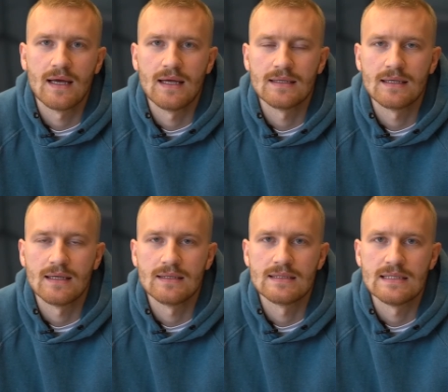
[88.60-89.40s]
and
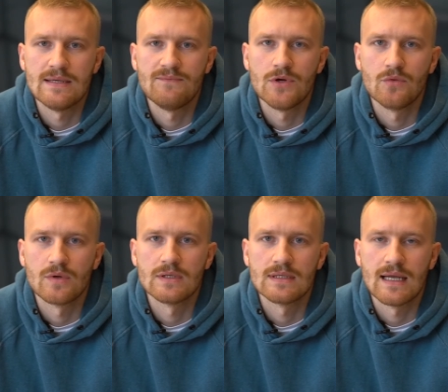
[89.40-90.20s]
then
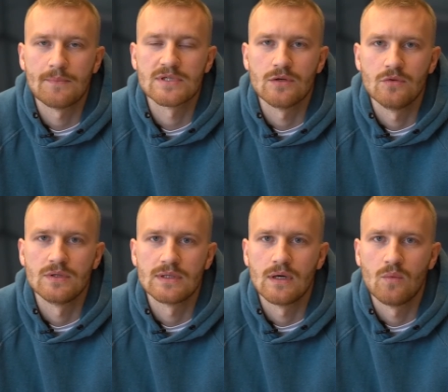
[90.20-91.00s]
TeamViewer is an
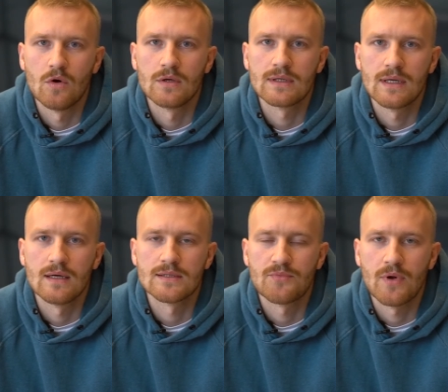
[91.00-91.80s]
absolute uh,
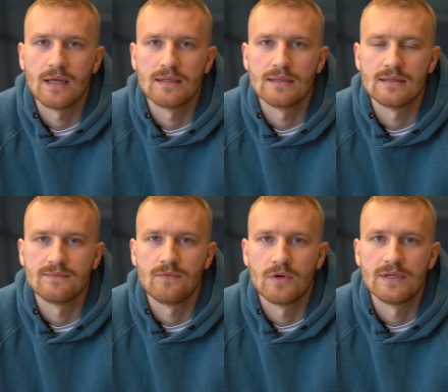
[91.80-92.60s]
world-class
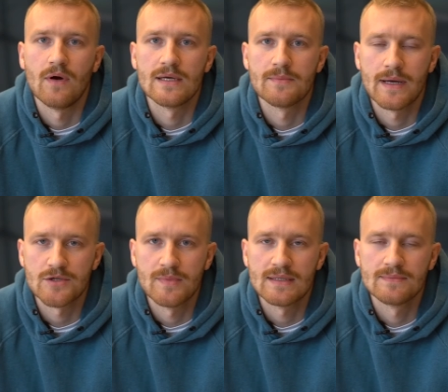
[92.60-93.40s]
brand for device
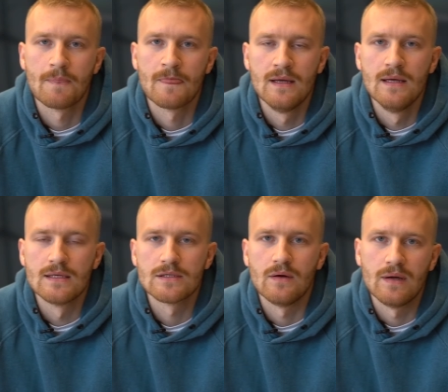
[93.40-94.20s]
management.
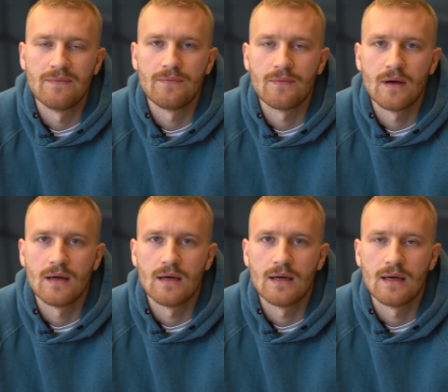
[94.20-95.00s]
So if,
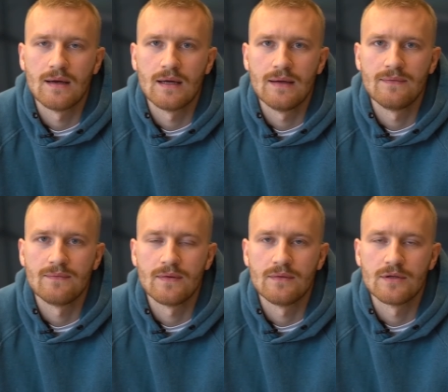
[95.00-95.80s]
uh,
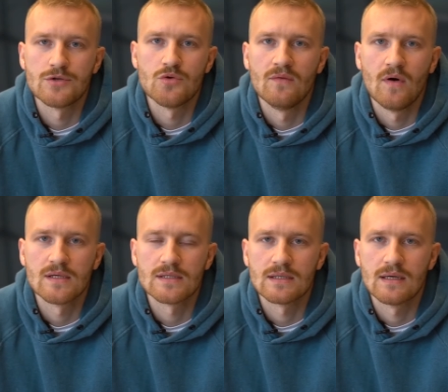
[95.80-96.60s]
if uh, the two of
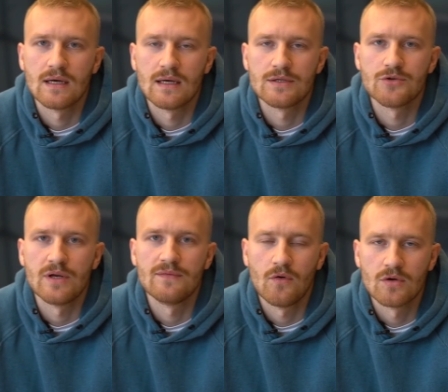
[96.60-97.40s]
us uh,
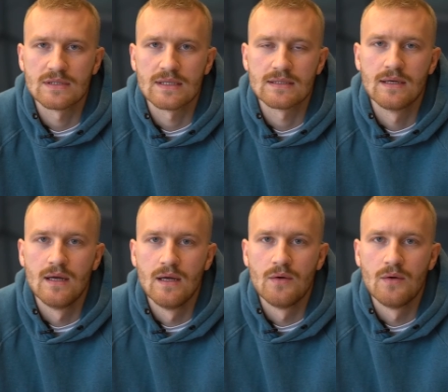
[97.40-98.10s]
join forces,